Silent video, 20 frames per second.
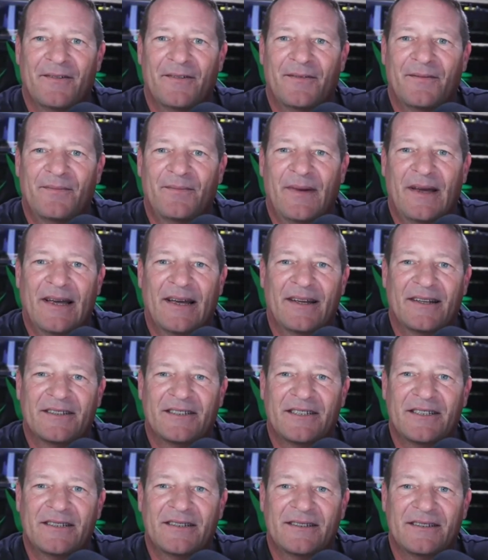man,
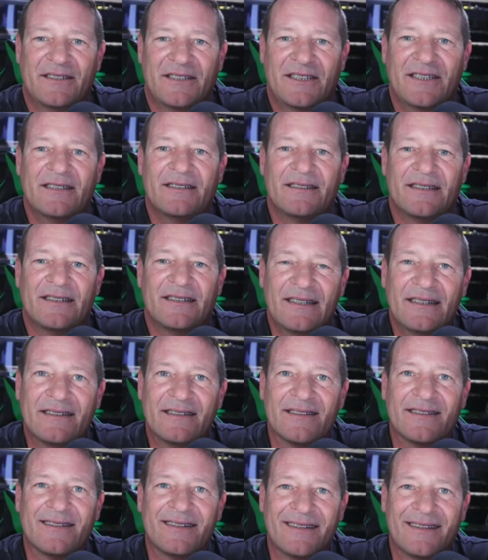she is she is
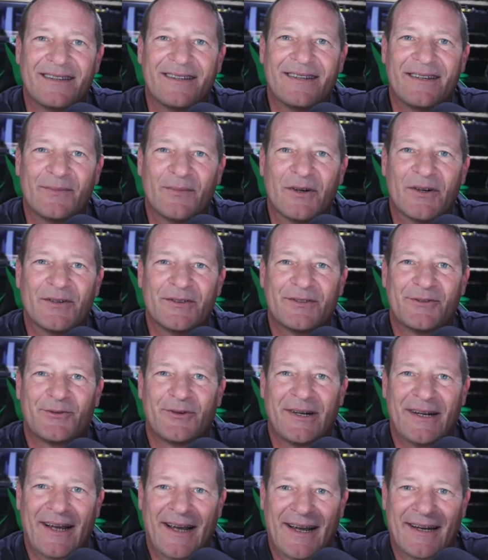easily the most
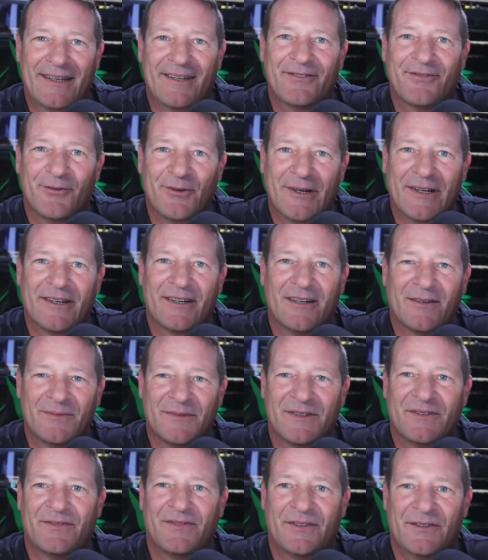reactive when it
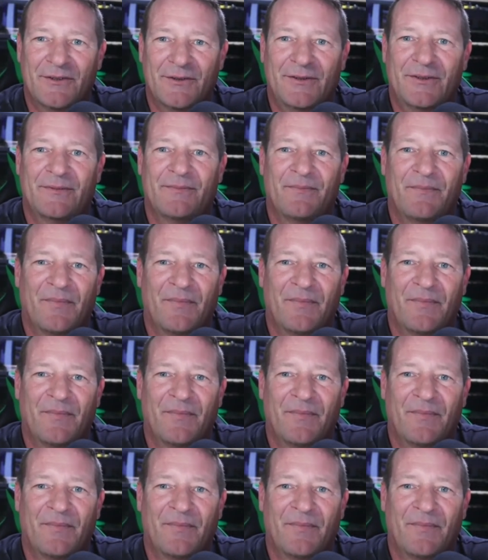comes to food.